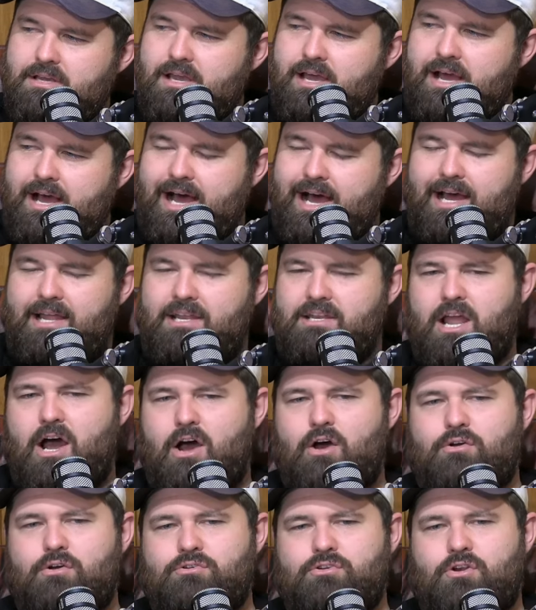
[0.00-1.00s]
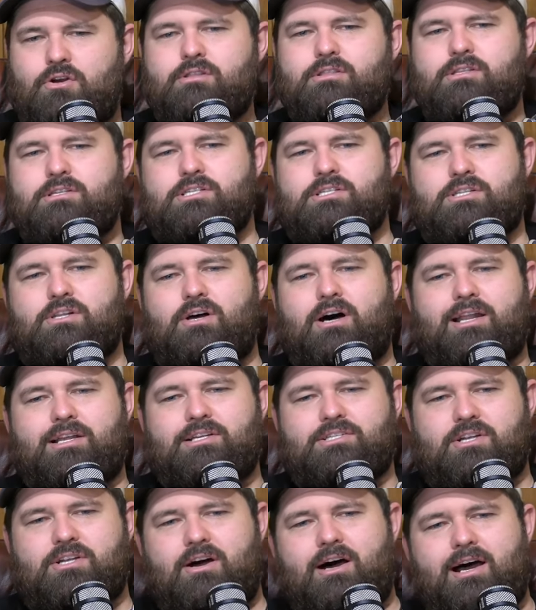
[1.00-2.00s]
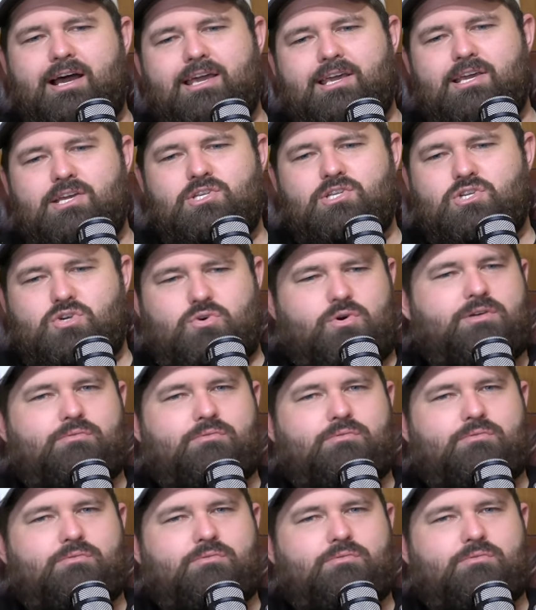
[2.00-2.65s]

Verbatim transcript: Uh, no, not in the slightest. I enjoy the